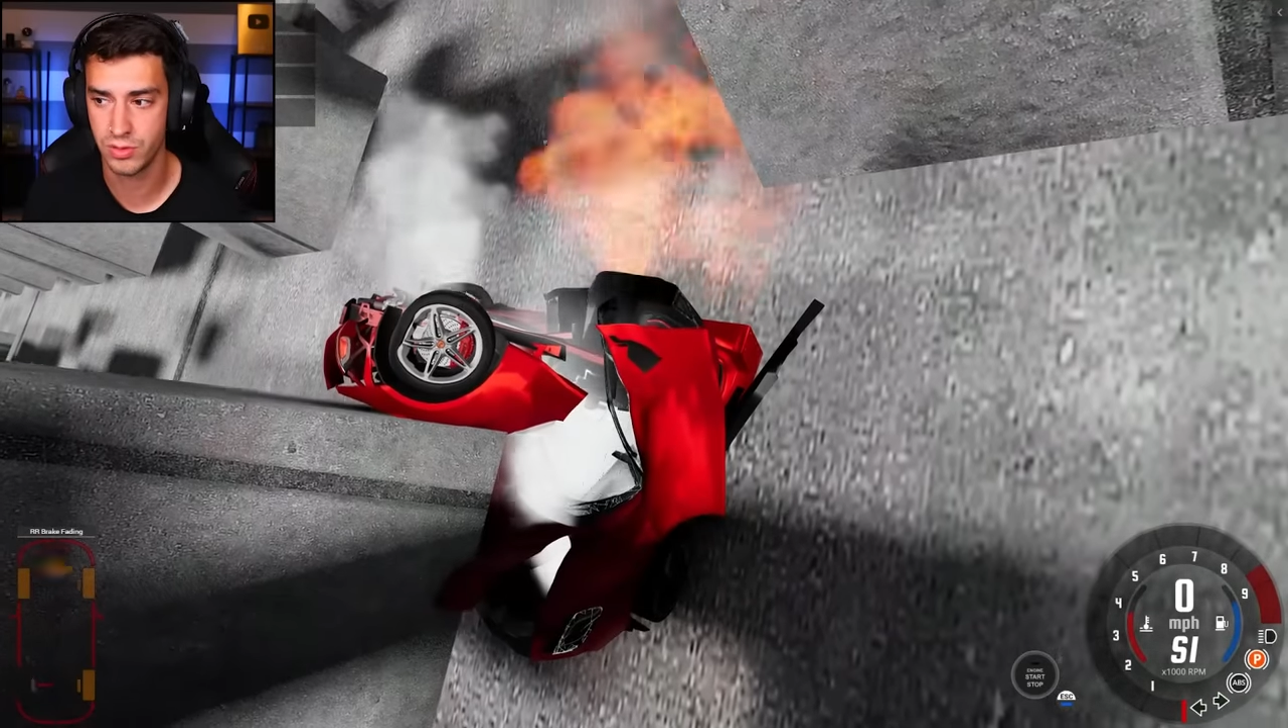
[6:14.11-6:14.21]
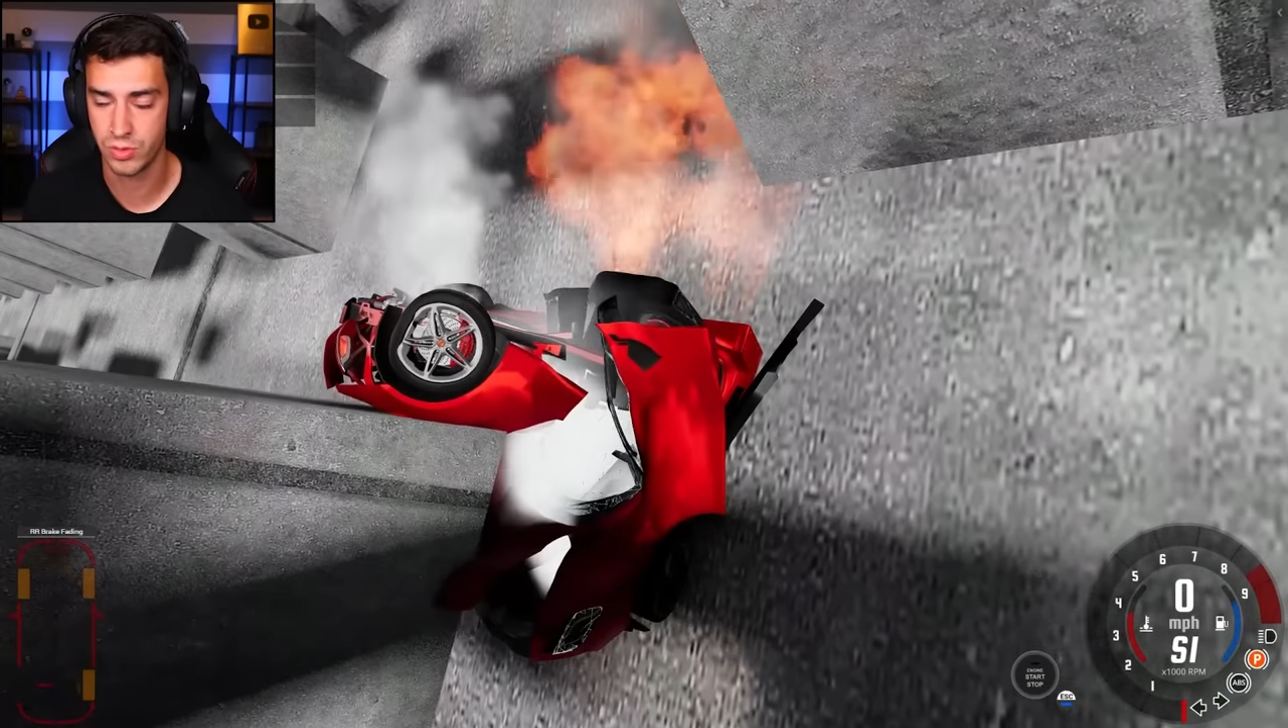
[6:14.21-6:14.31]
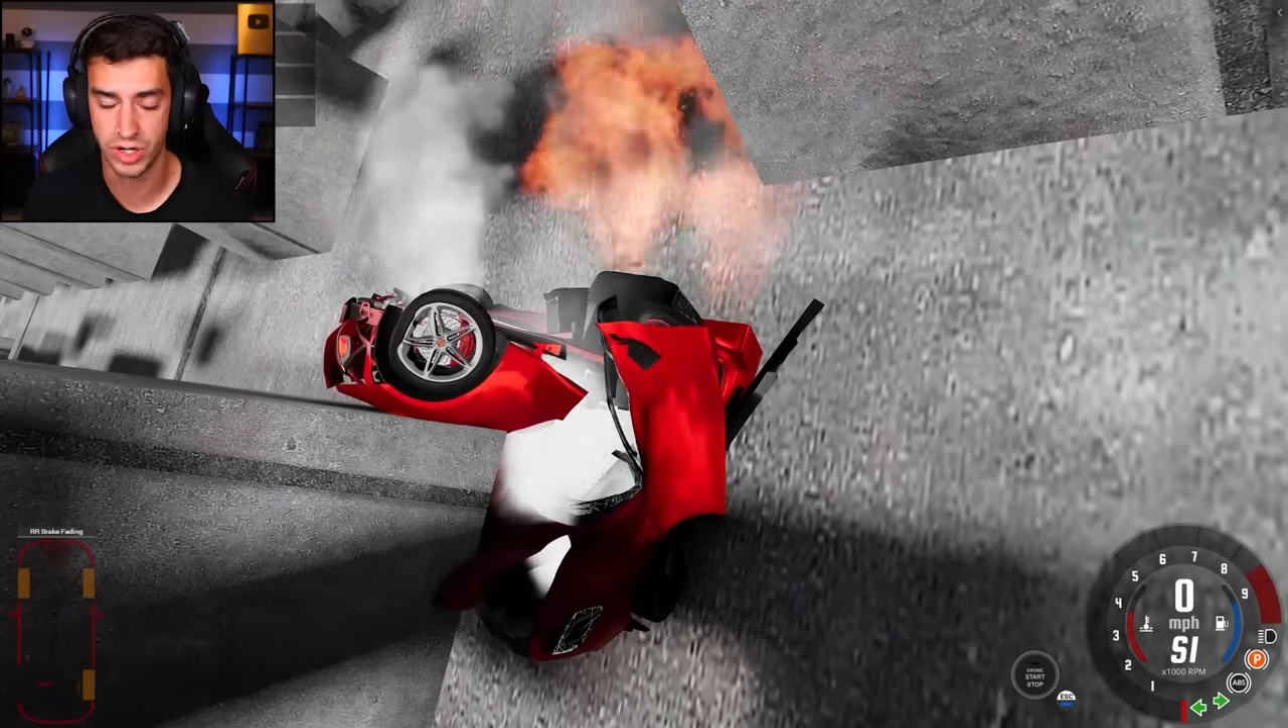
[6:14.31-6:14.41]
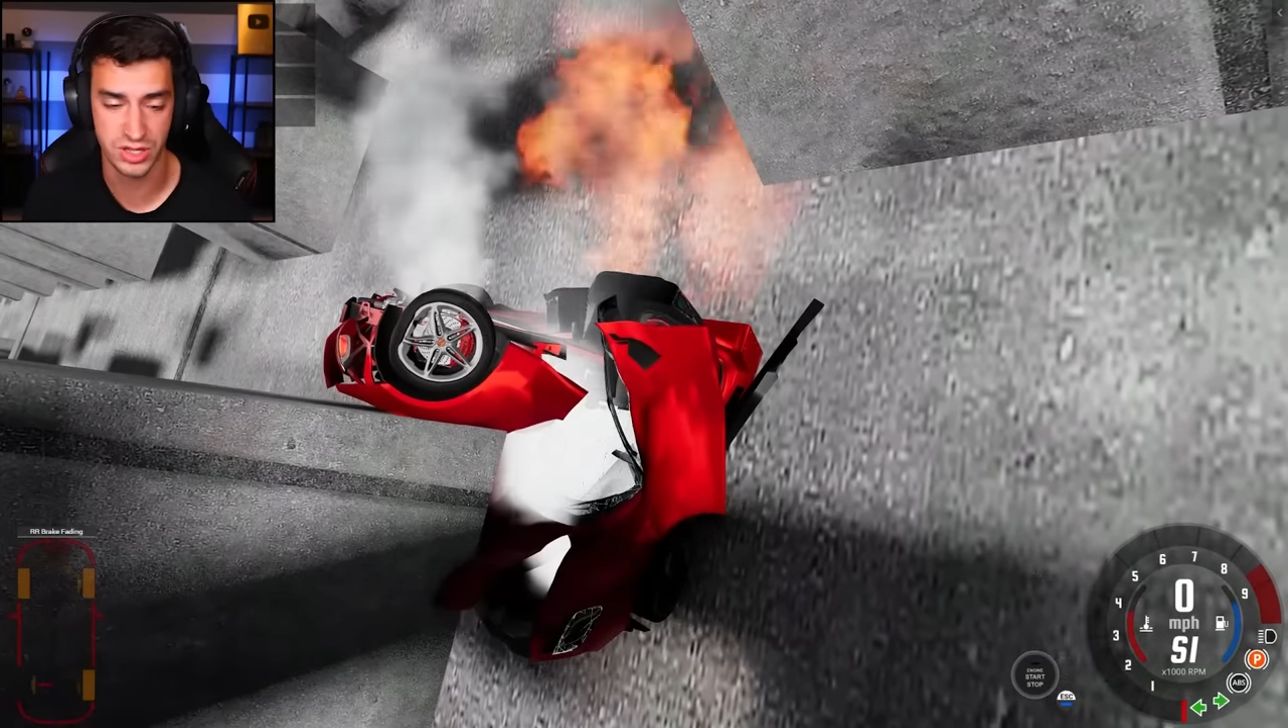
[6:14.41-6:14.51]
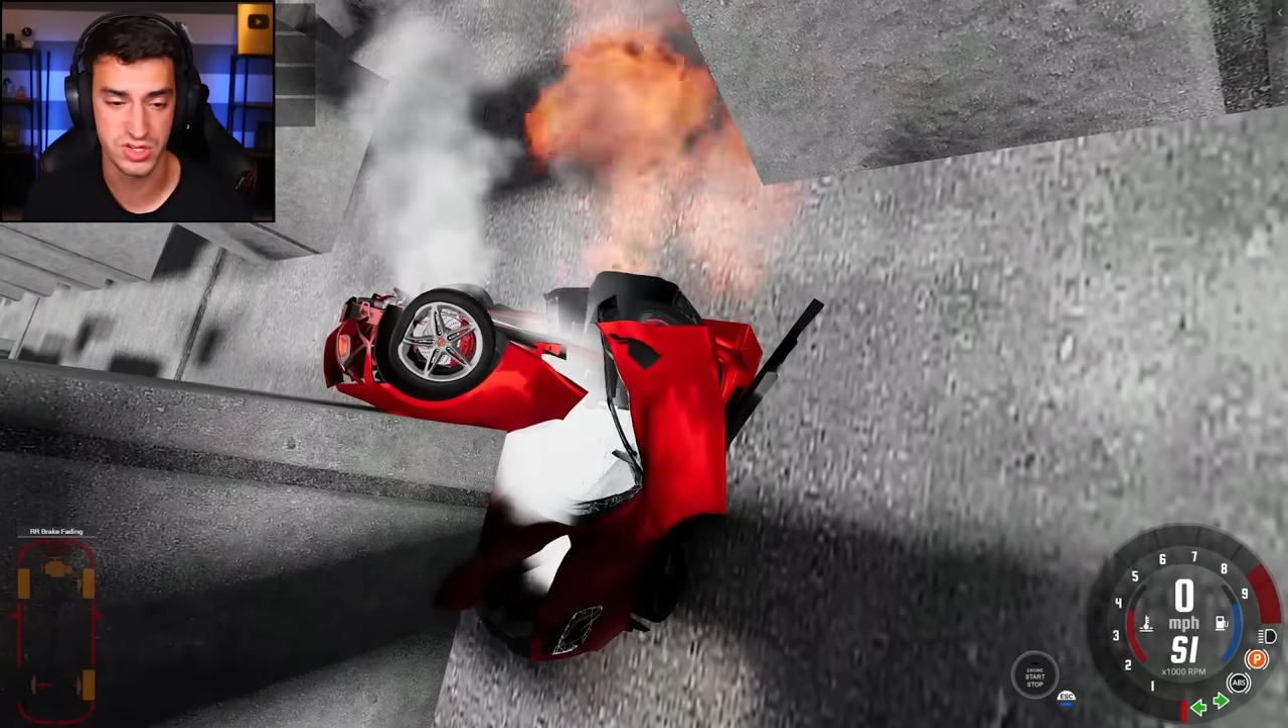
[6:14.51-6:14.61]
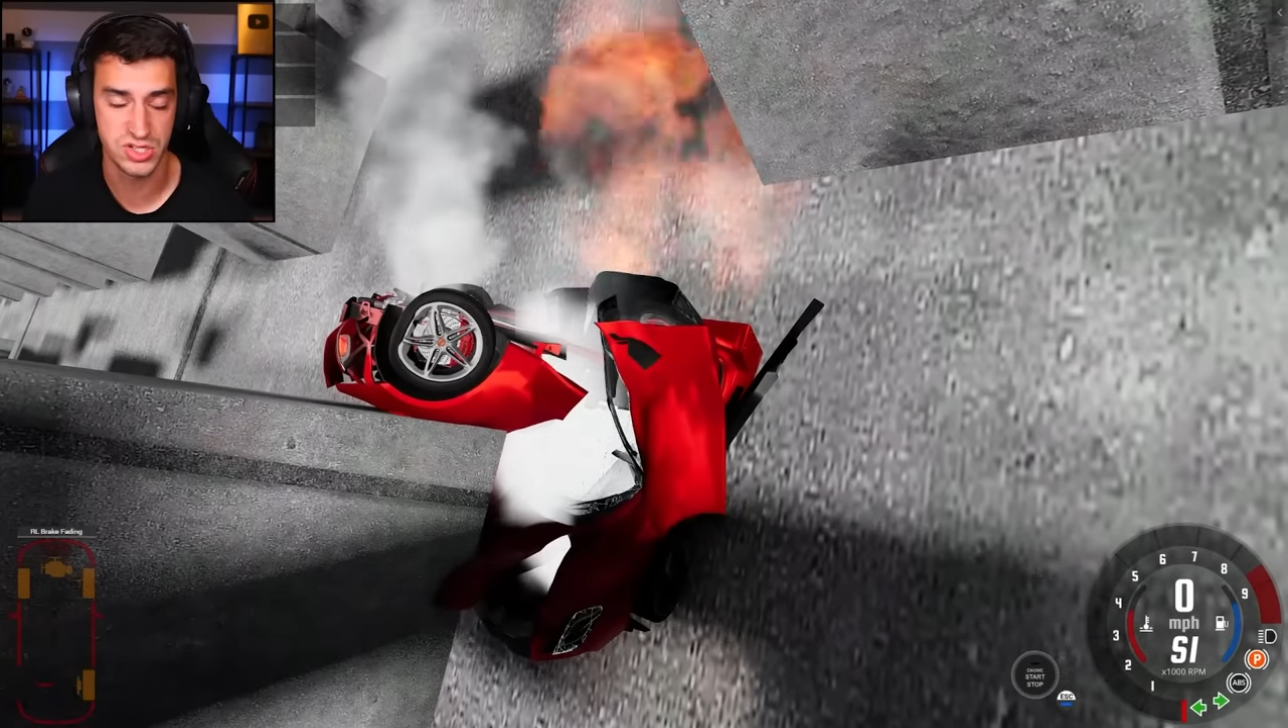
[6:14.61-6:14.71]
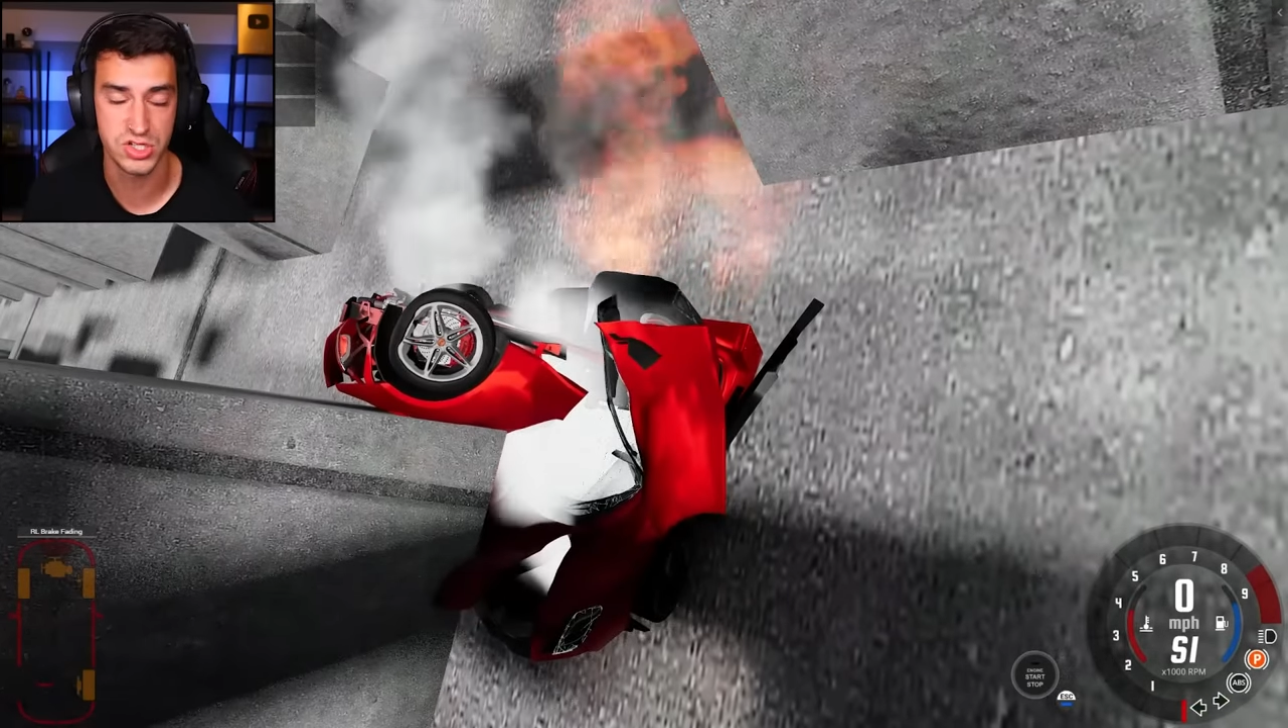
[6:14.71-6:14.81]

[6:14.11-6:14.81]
were in this